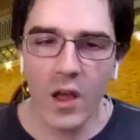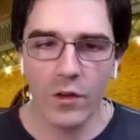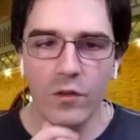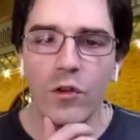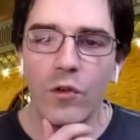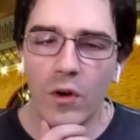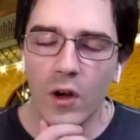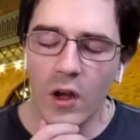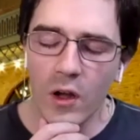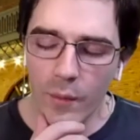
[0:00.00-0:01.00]
so
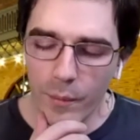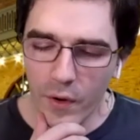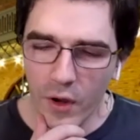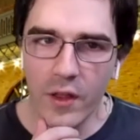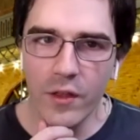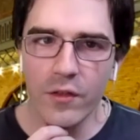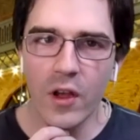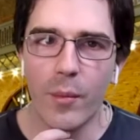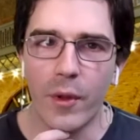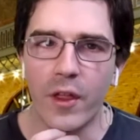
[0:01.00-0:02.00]
um, I think there's a
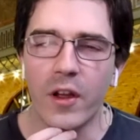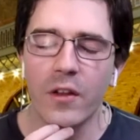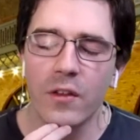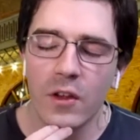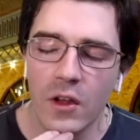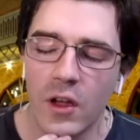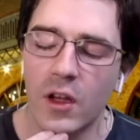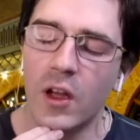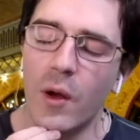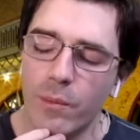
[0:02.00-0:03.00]
couple things.
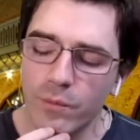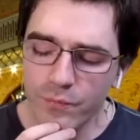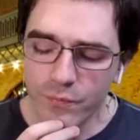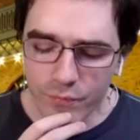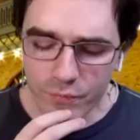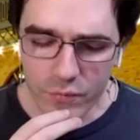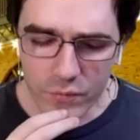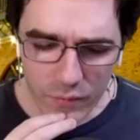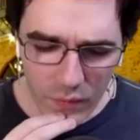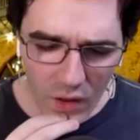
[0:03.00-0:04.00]
Um,
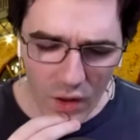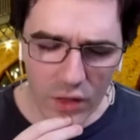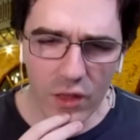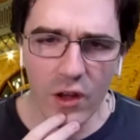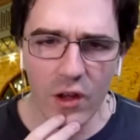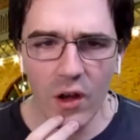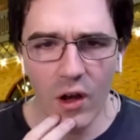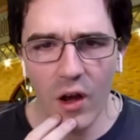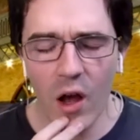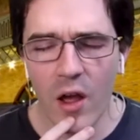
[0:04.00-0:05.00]
the
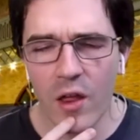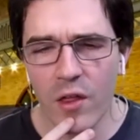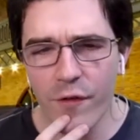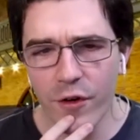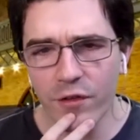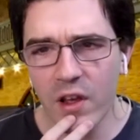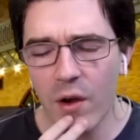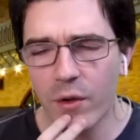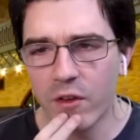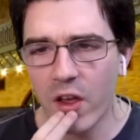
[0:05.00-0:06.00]
the first thing I would
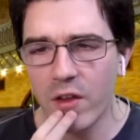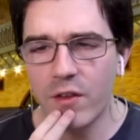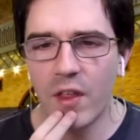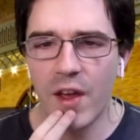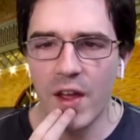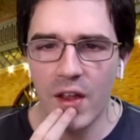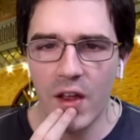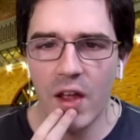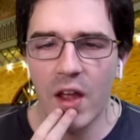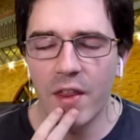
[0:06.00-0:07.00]
say is that
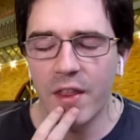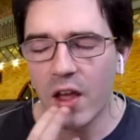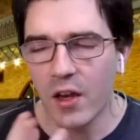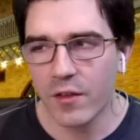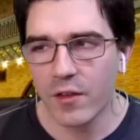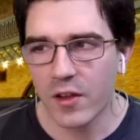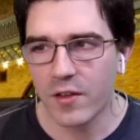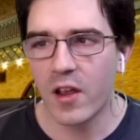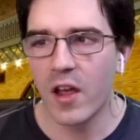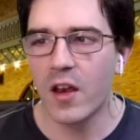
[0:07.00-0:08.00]
at the end of
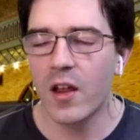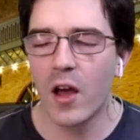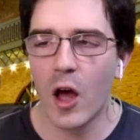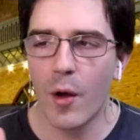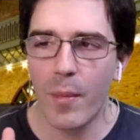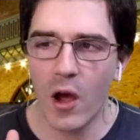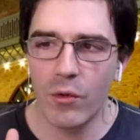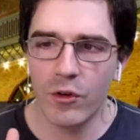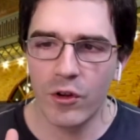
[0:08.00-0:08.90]
CS10, about